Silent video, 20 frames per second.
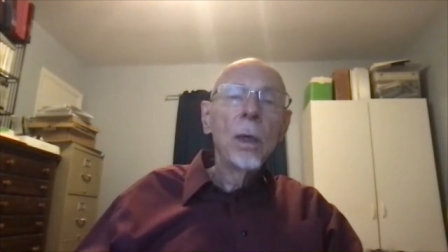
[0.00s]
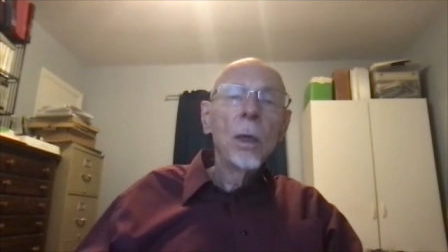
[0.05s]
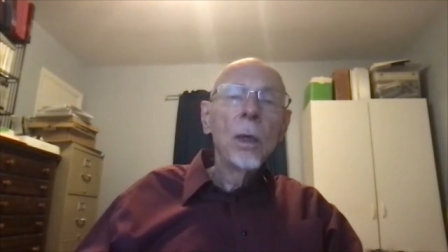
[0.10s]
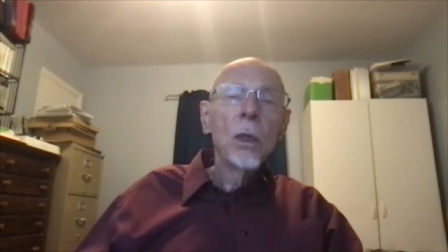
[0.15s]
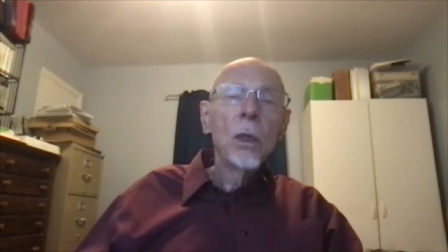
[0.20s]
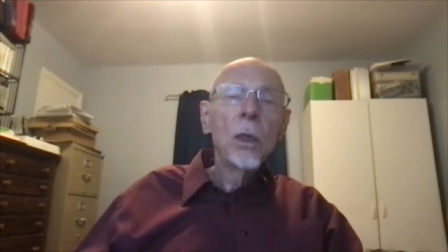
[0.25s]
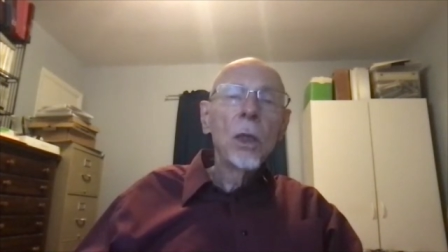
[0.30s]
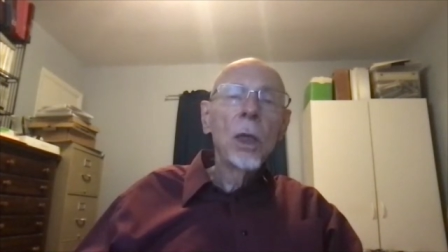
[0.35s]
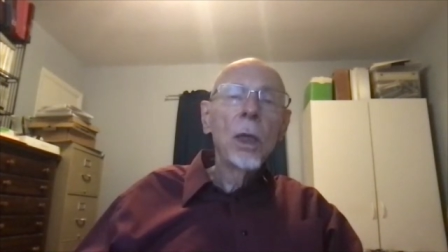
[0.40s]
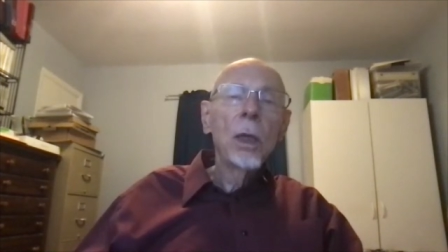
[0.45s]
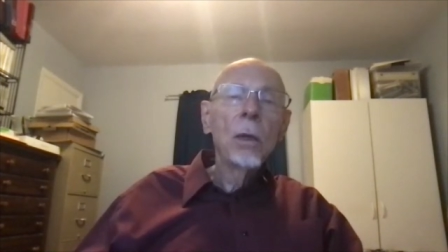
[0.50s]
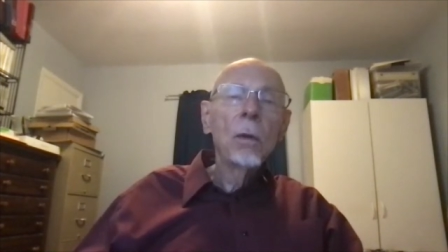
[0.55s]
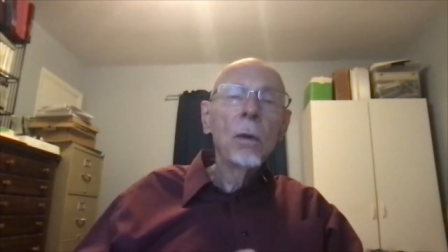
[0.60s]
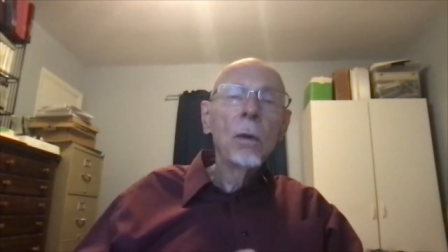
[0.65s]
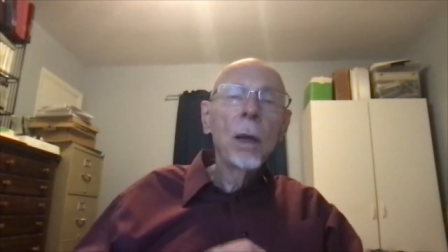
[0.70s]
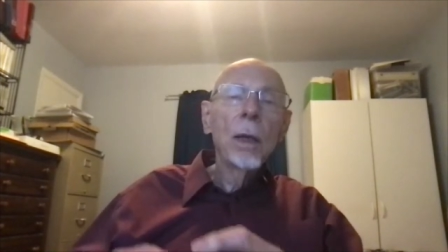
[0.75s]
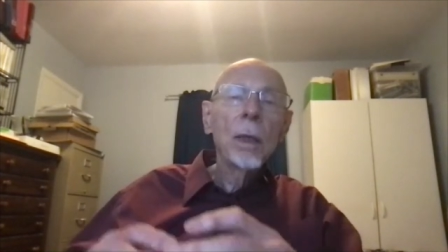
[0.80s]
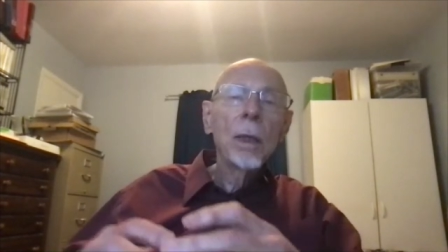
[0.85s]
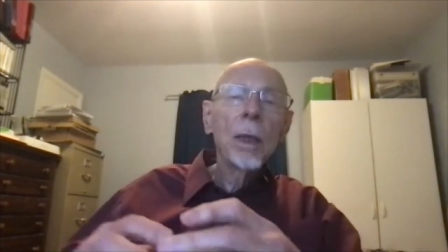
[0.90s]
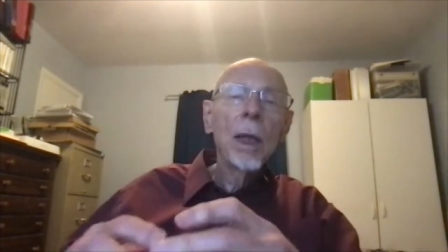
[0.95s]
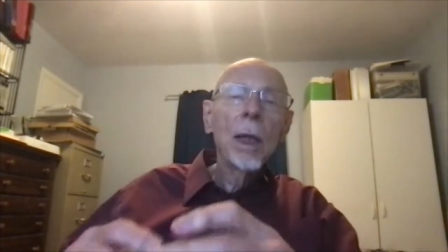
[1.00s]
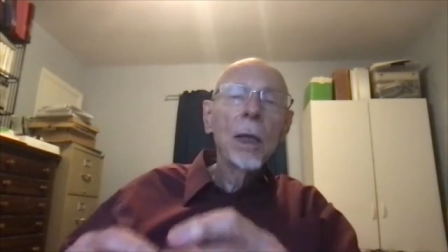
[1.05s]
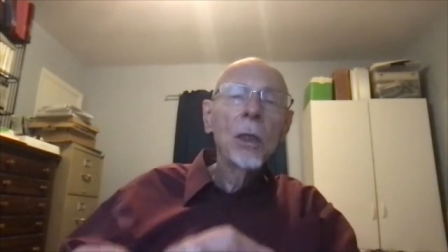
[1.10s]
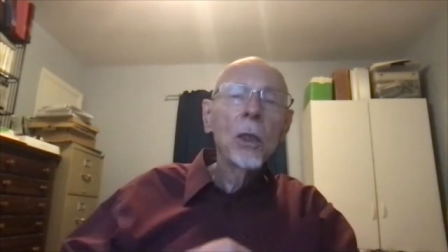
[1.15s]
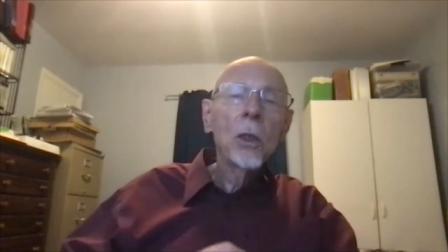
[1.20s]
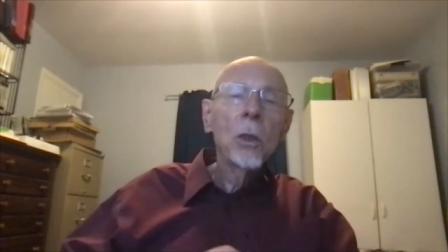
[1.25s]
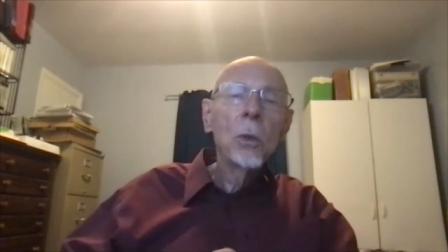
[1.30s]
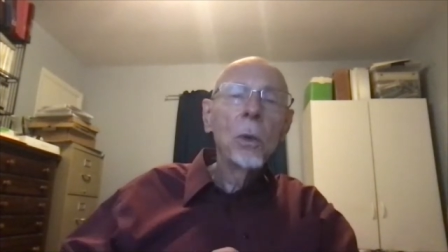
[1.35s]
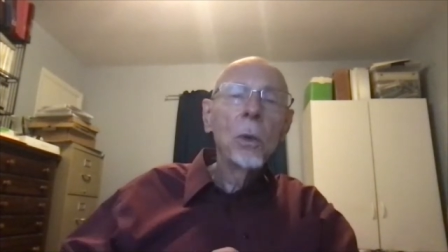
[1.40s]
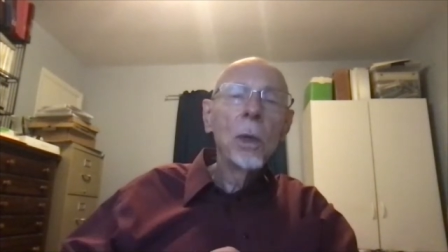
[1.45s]
sitting right
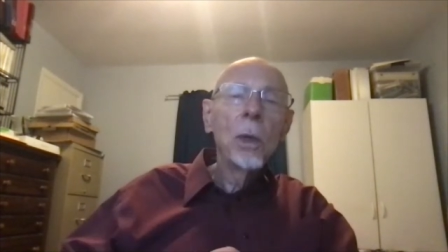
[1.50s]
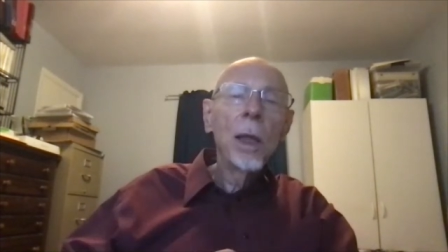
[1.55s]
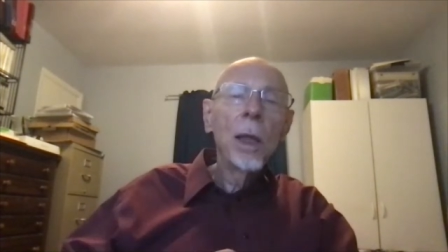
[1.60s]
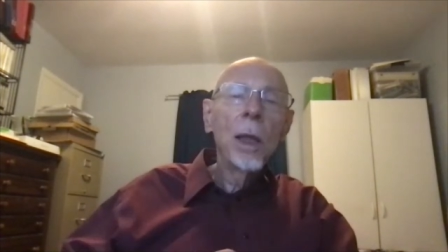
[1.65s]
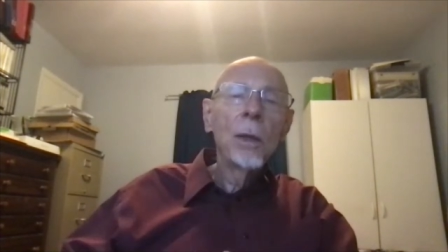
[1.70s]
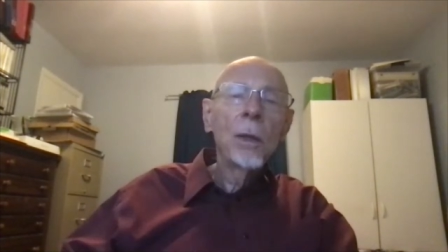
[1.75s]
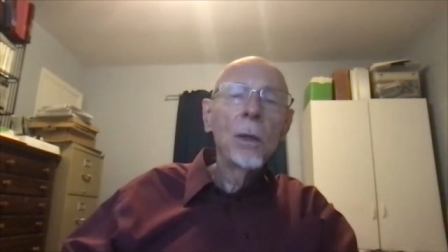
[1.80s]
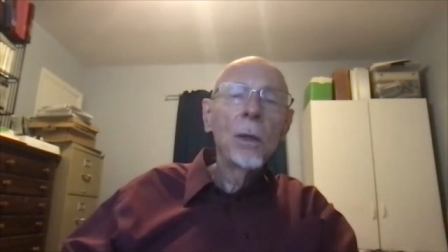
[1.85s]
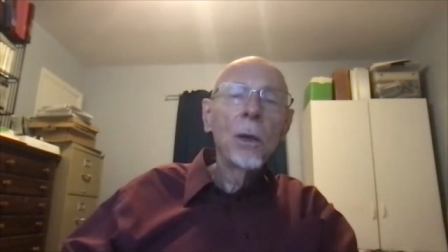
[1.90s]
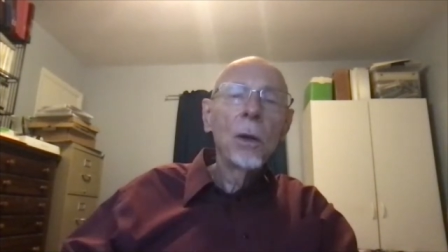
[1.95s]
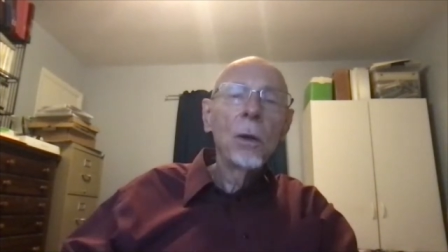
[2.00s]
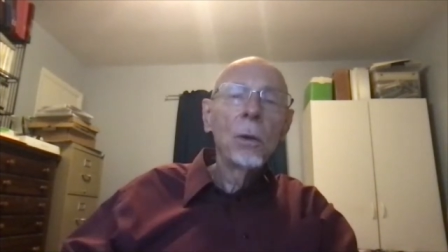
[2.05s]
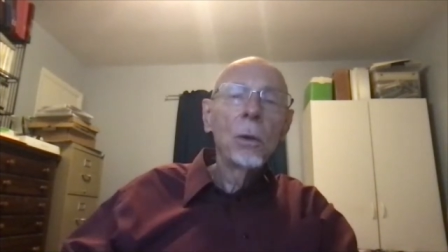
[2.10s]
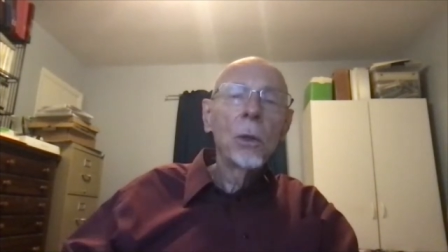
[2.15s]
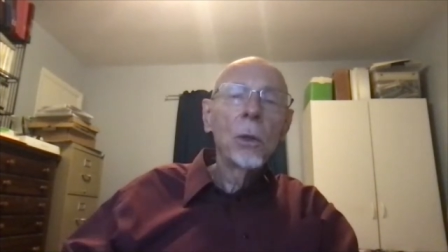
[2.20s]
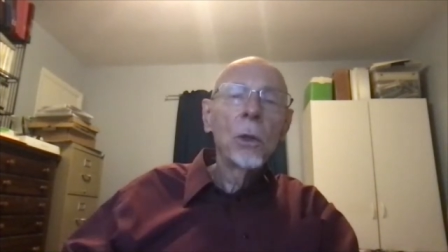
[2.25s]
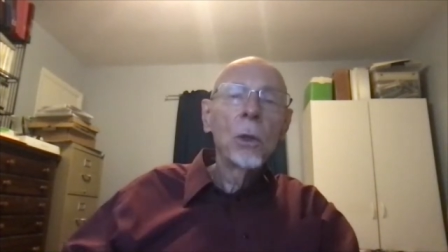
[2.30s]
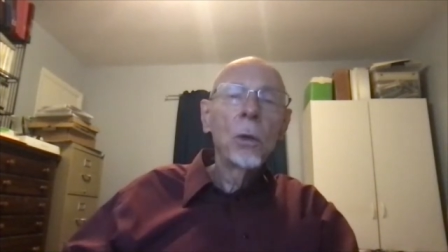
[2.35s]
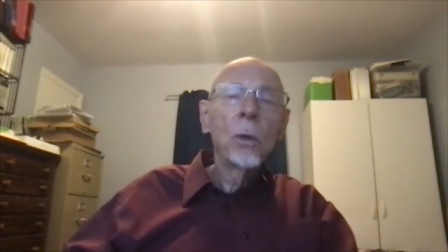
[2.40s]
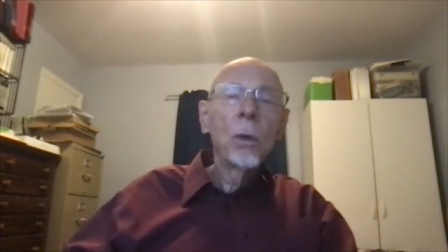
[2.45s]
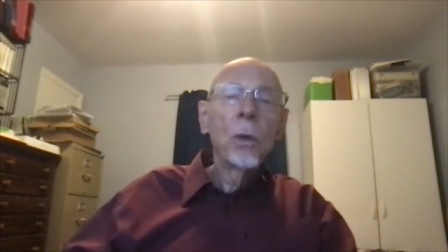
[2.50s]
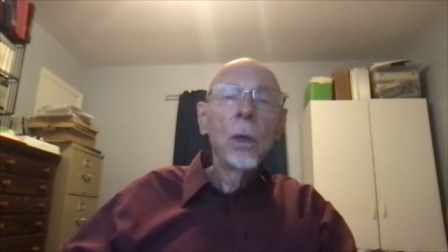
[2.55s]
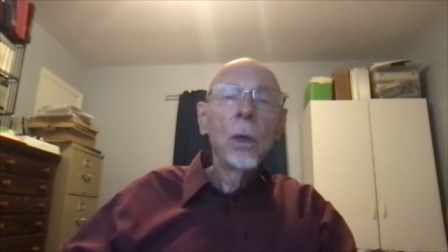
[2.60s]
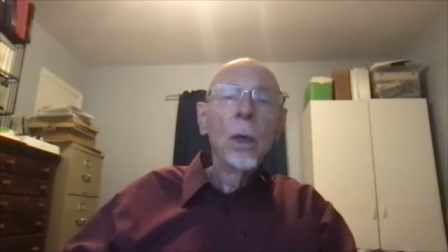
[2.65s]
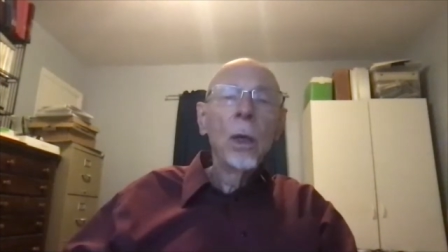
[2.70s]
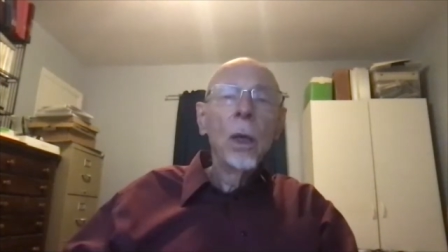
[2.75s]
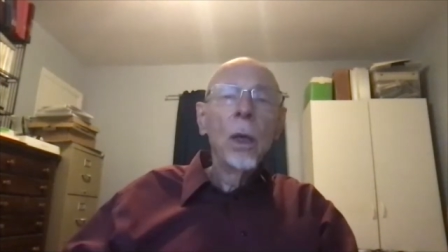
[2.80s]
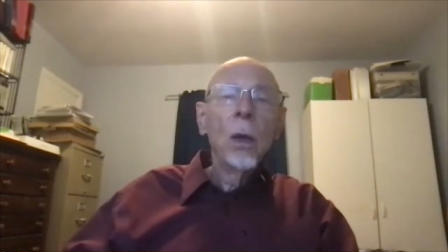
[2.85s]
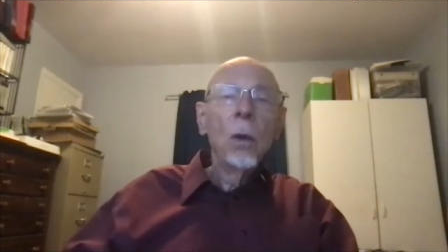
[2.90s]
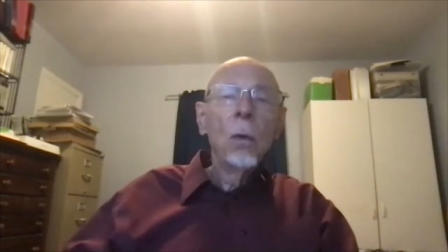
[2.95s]
next to another culture
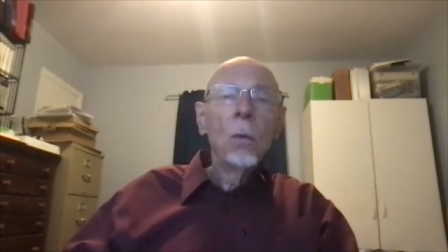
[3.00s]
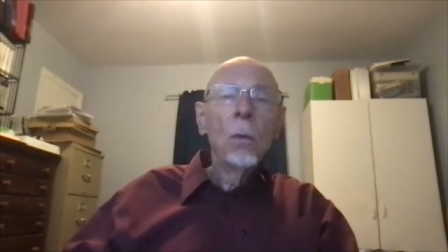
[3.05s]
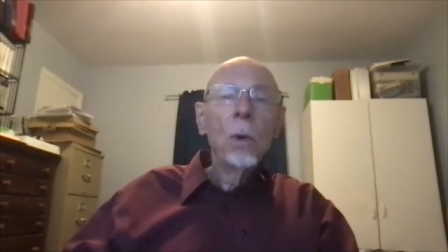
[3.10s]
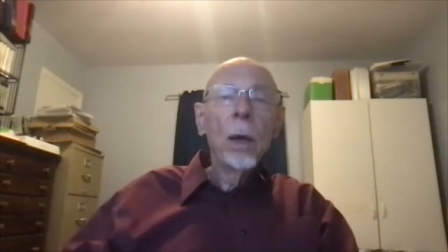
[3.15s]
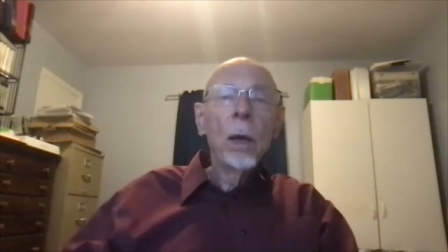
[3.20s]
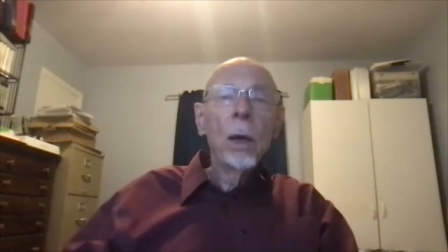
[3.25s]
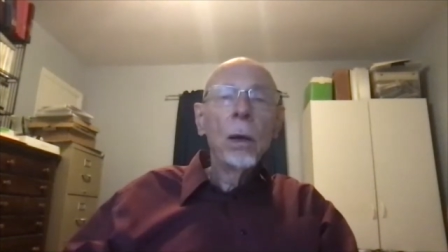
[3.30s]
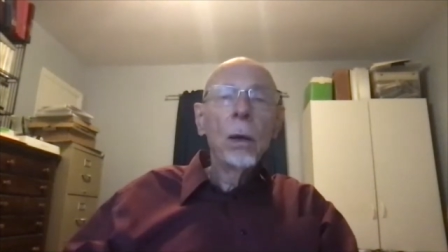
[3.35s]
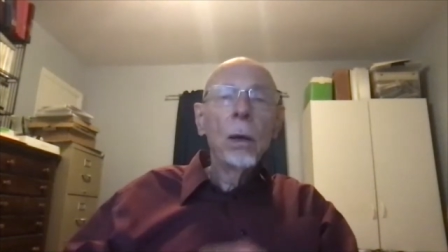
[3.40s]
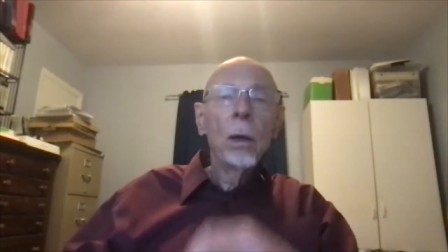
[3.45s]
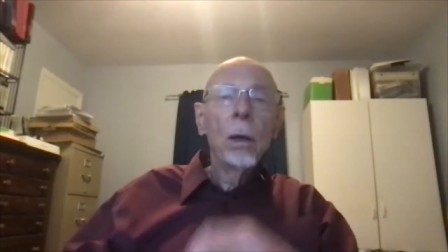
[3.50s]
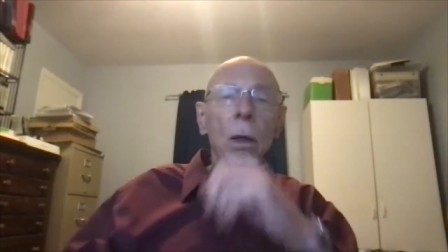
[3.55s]
where